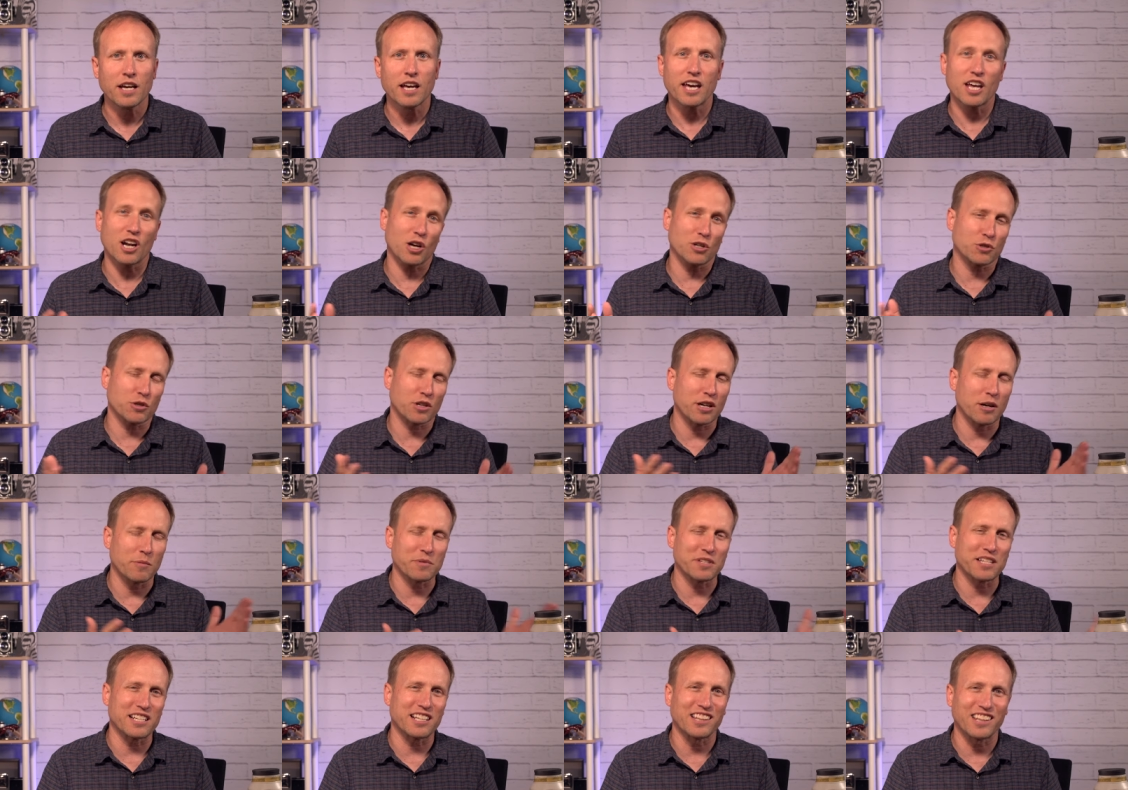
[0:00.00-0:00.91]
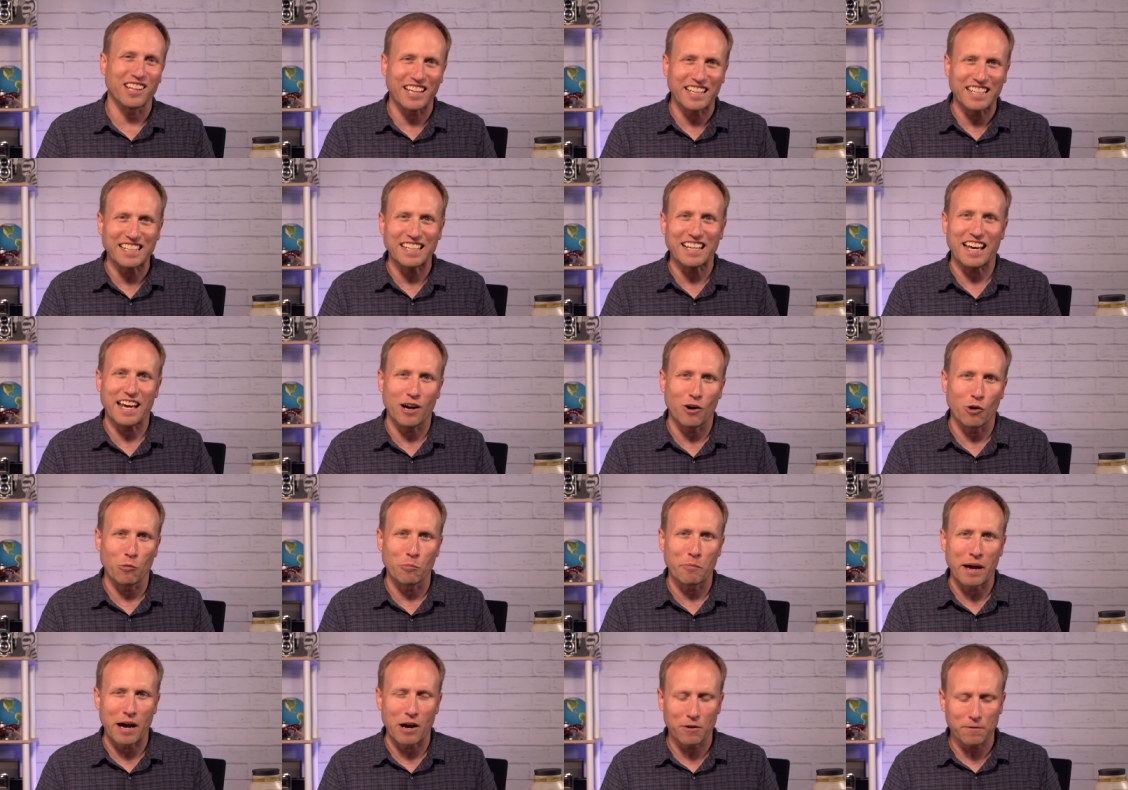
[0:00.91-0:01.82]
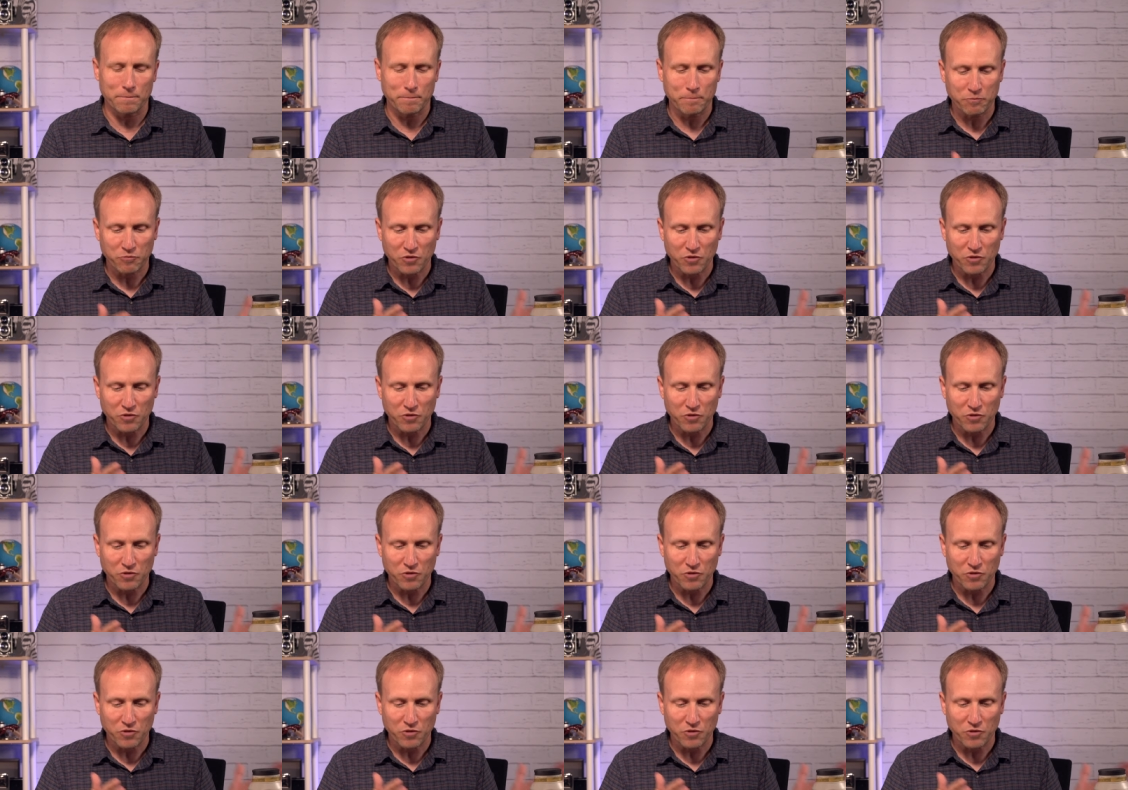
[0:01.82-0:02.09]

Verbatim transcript: It also comes in Leica L mount.